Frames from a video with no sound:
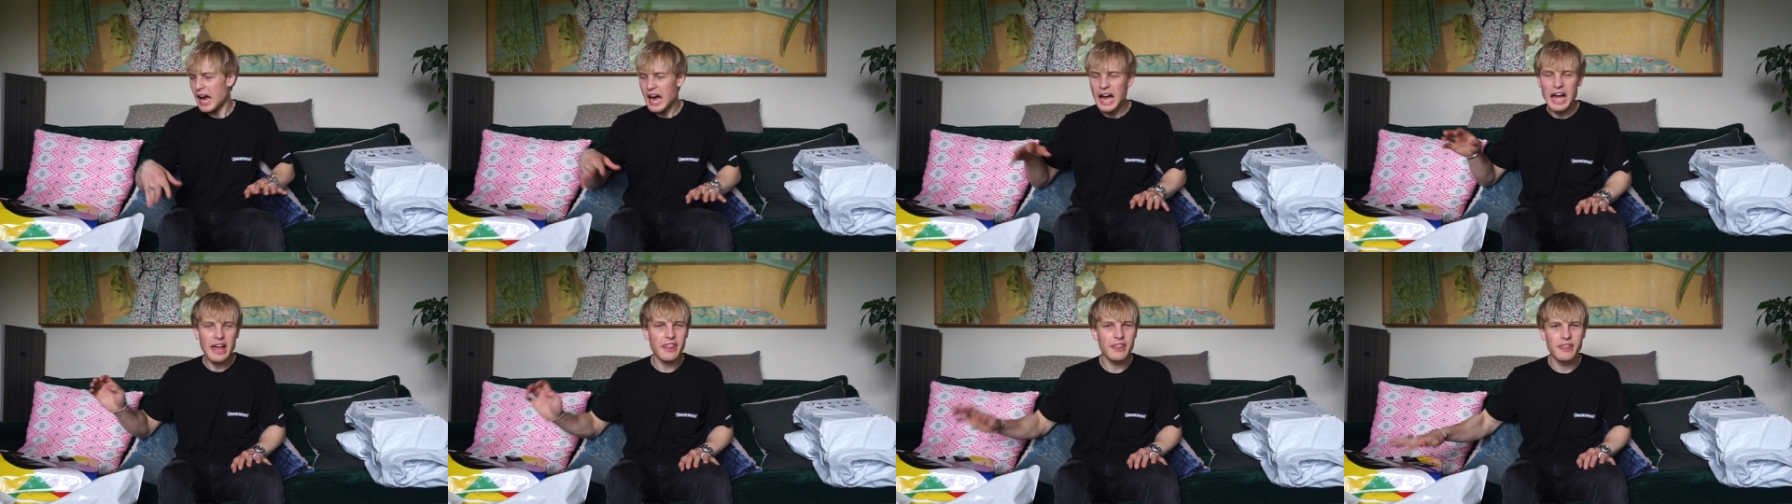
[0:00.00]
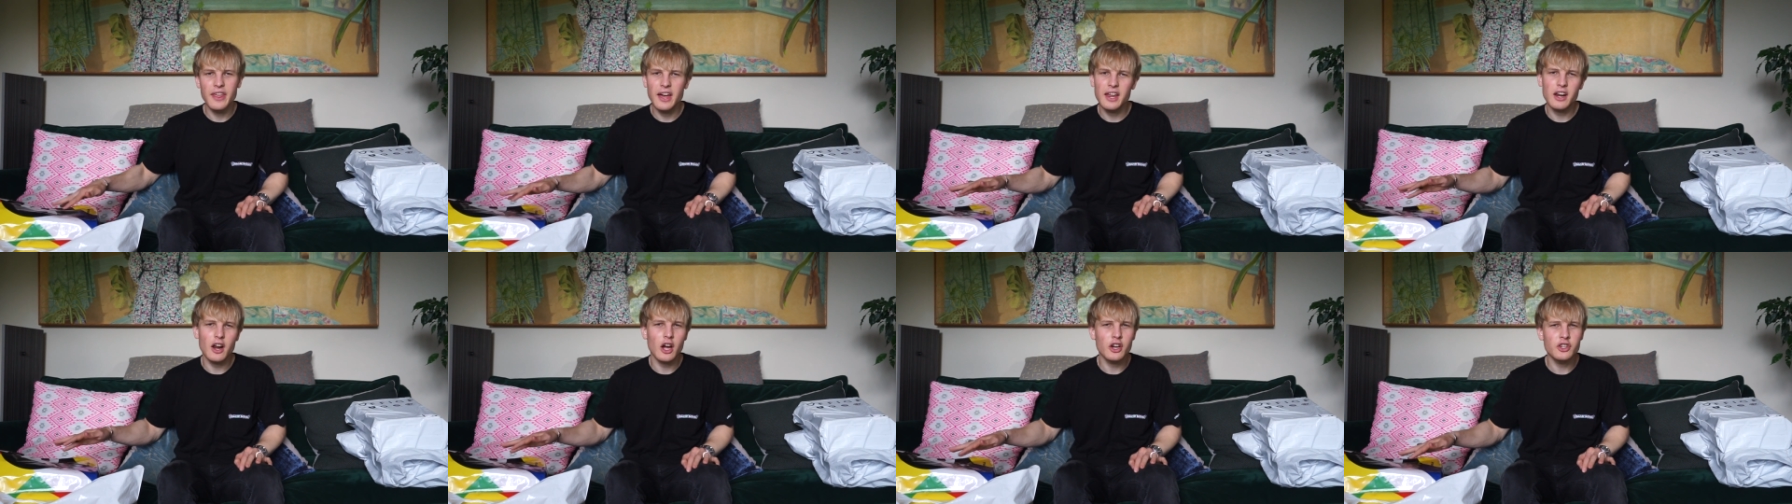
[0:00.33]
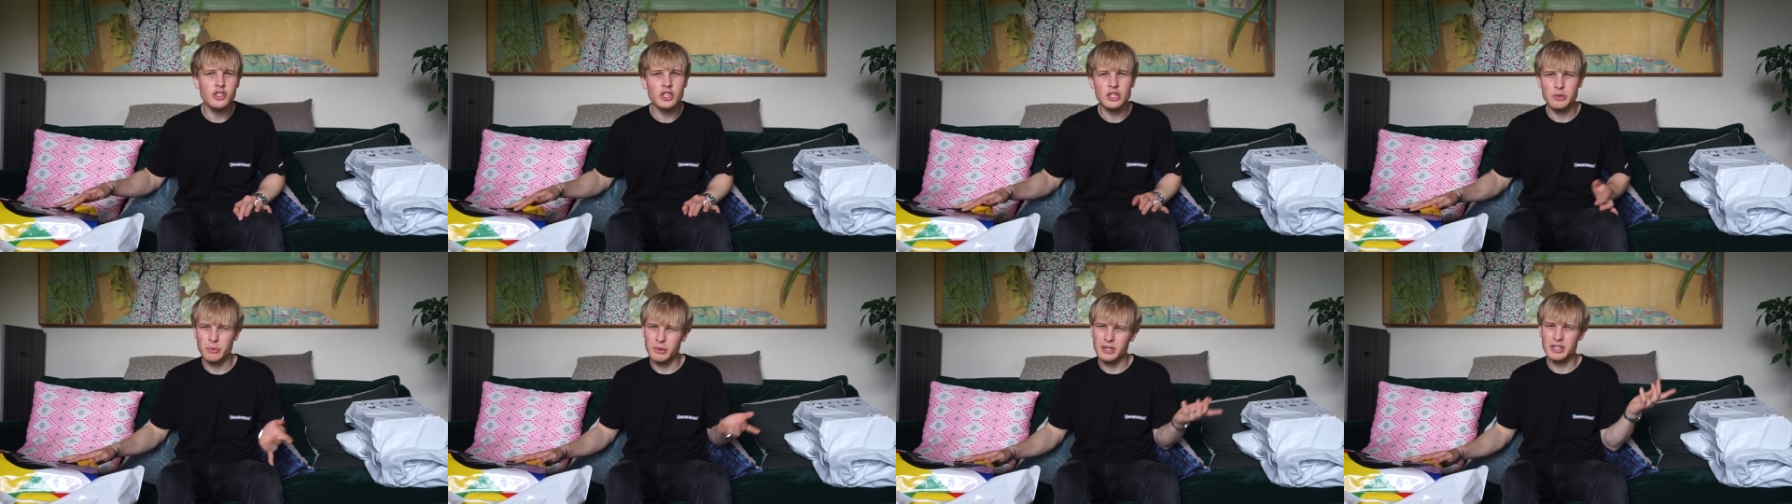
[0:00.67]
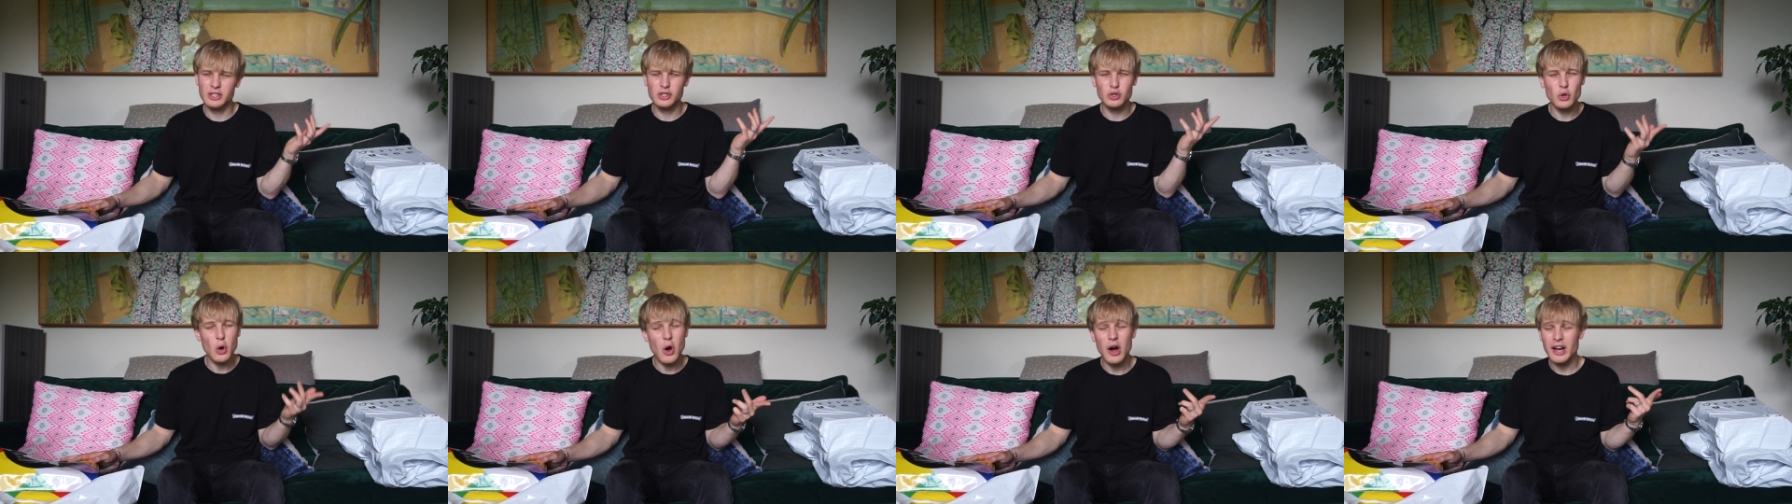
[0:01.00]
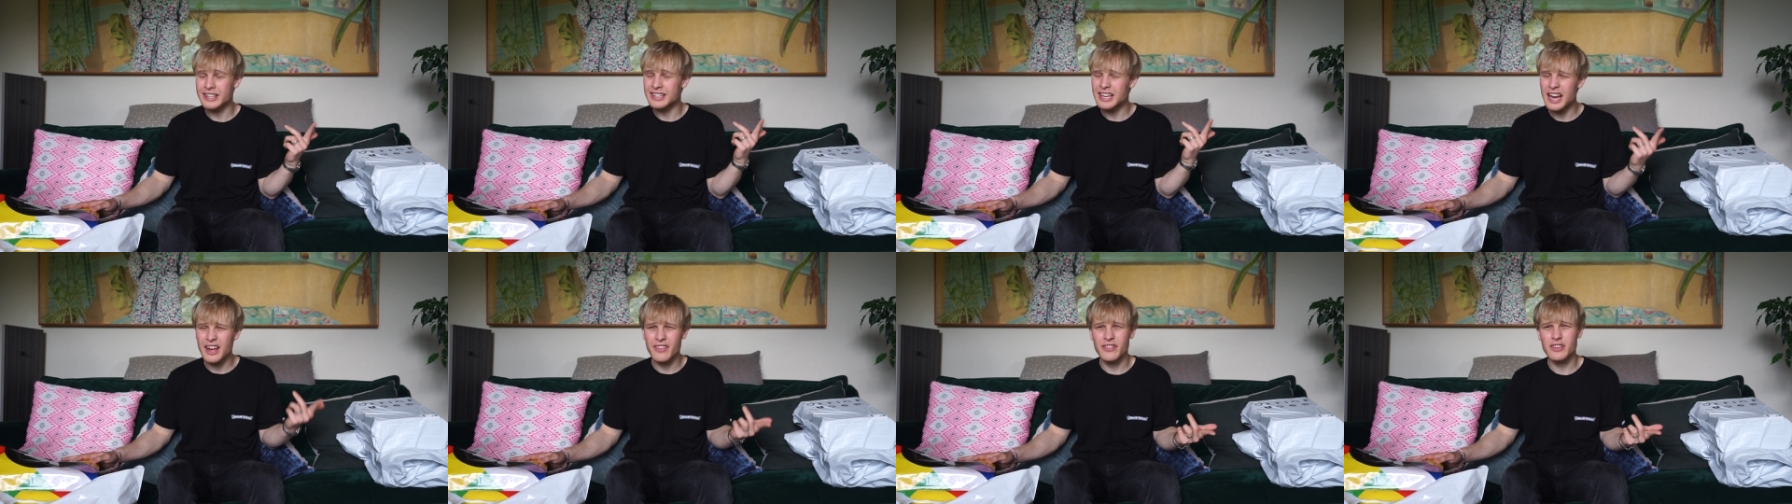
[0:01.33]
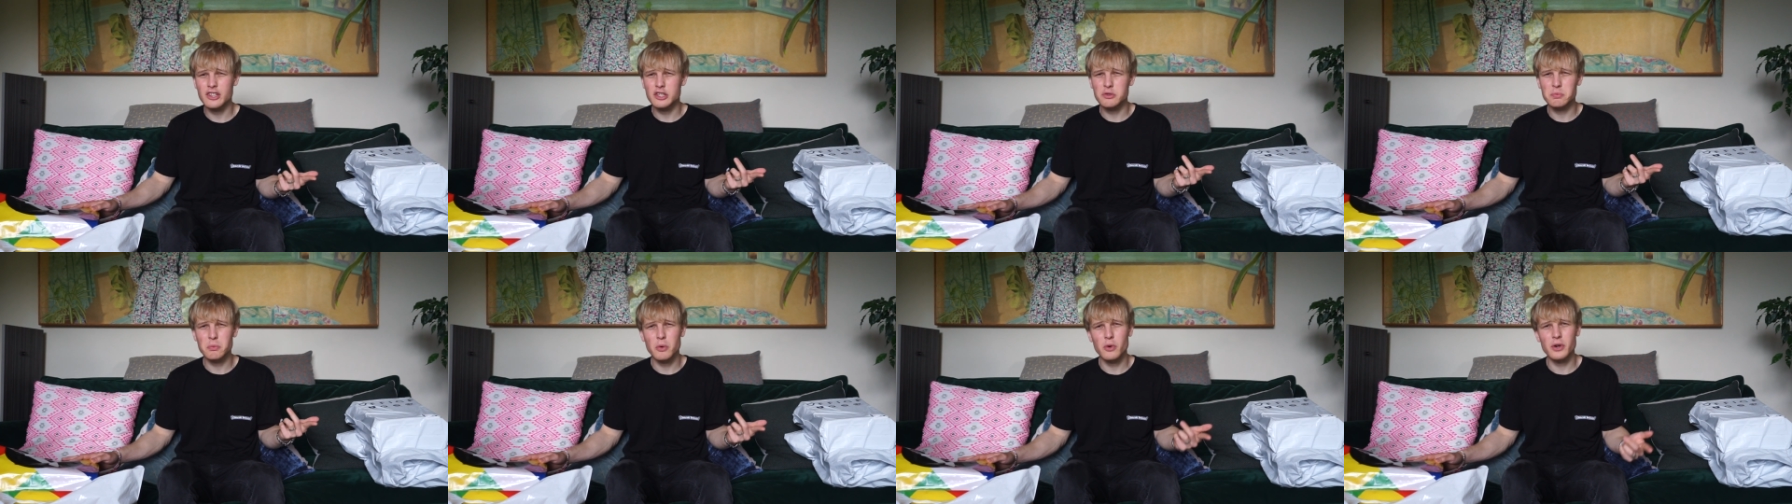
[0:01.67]
and then I just went and saw again
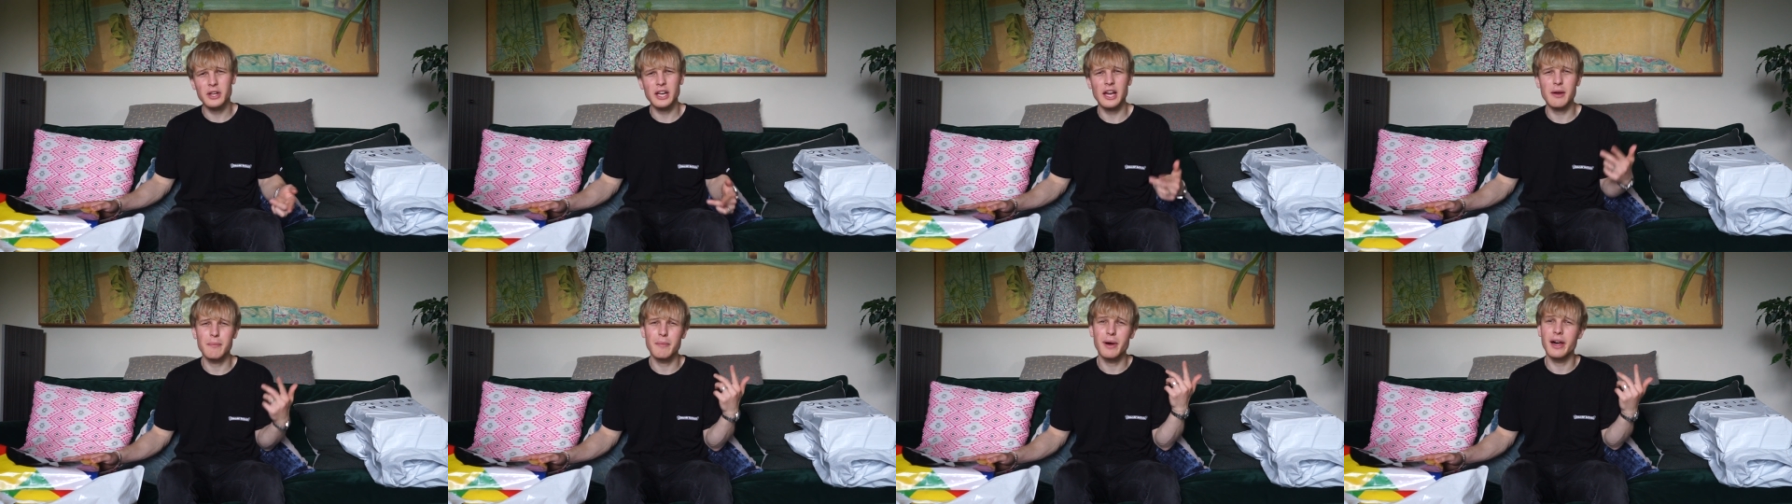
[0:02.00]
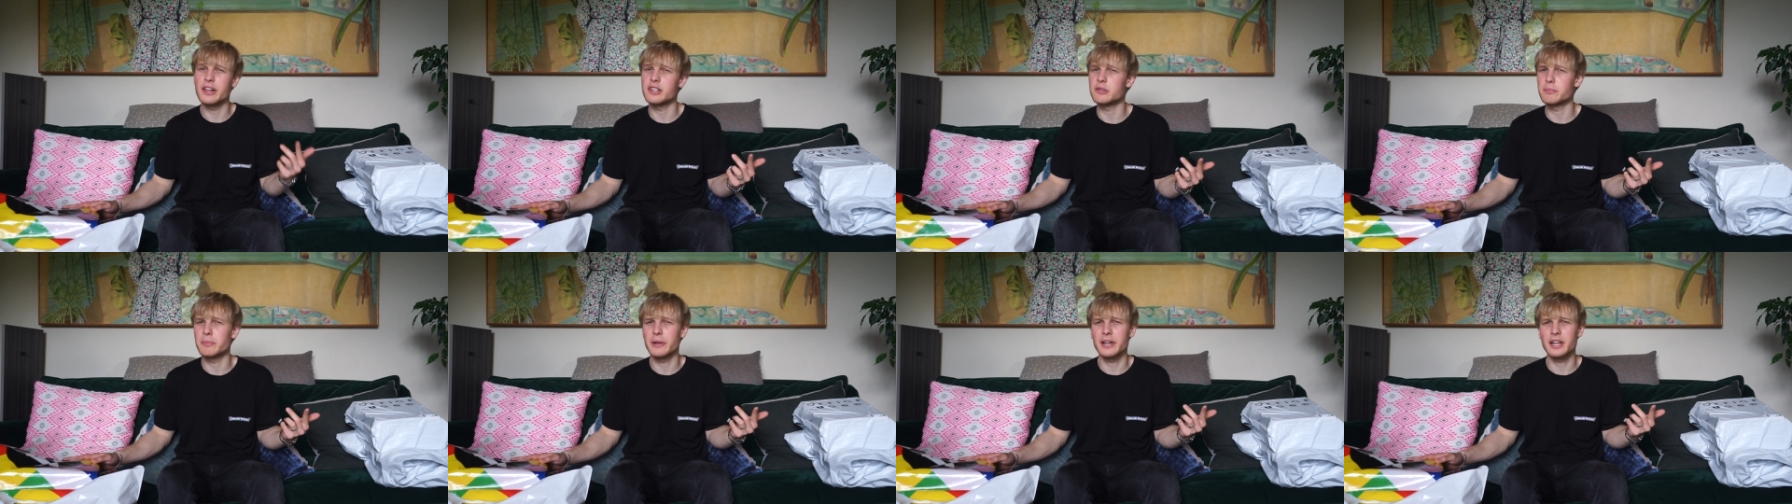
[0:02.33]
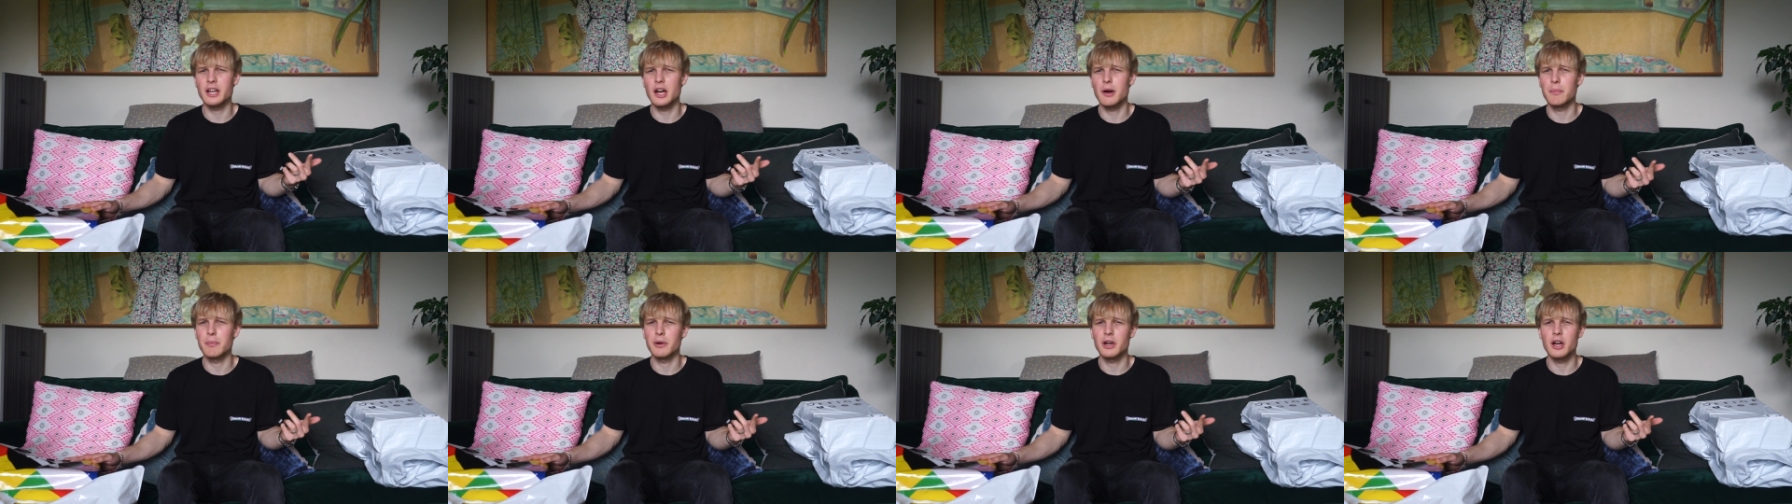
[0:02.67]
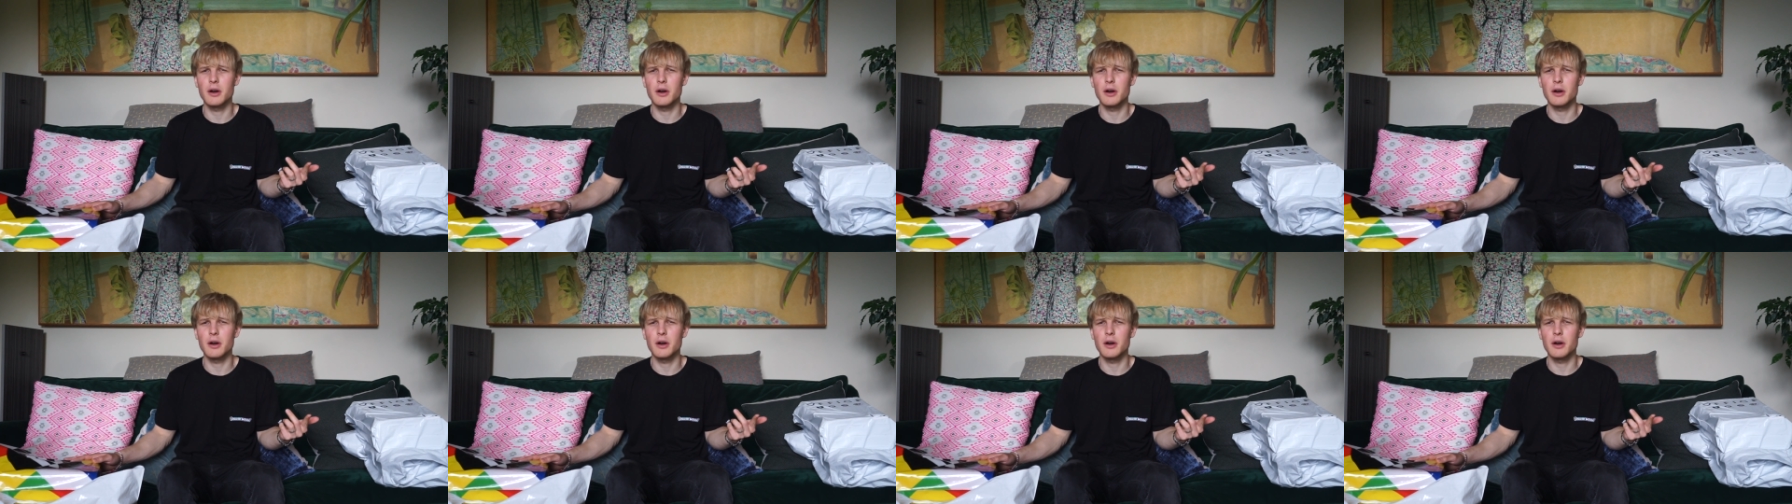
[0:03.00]
this morning I managed to pick up a